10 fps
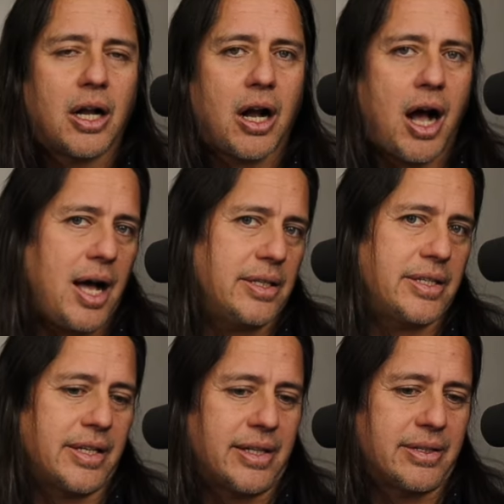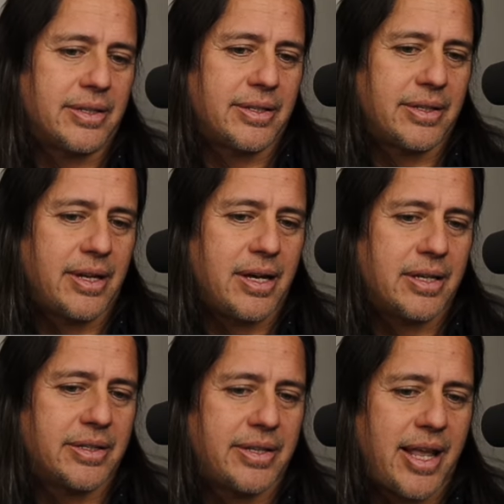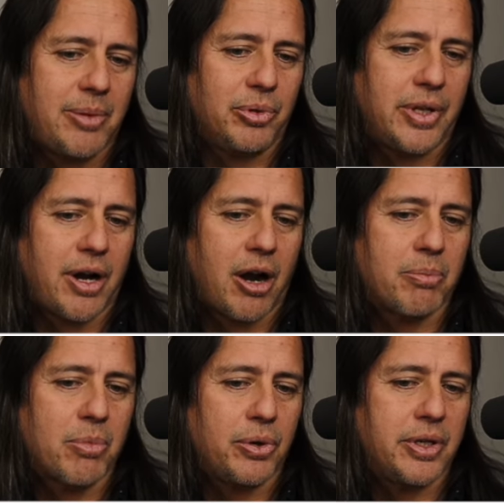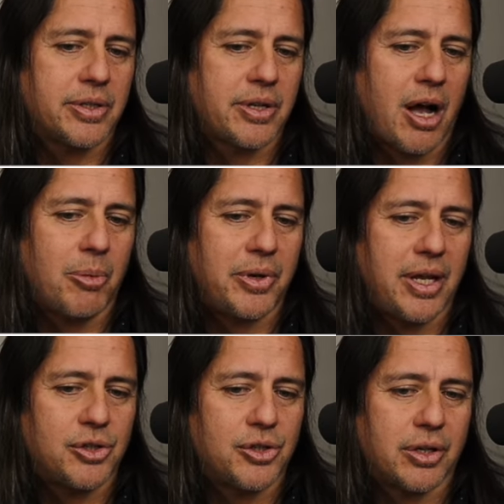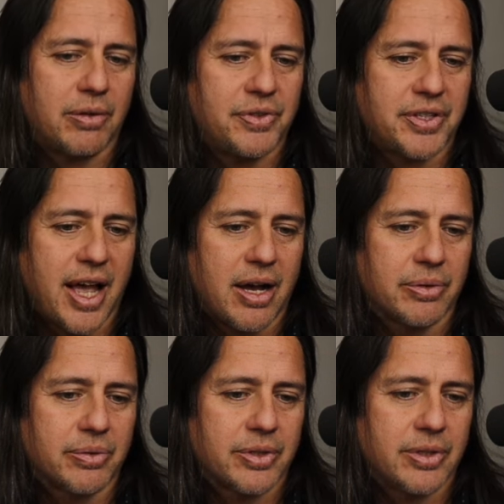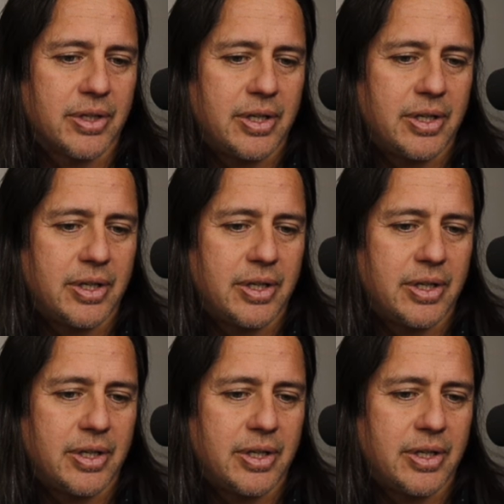Consonants, a stable and harmonious combination of sounds.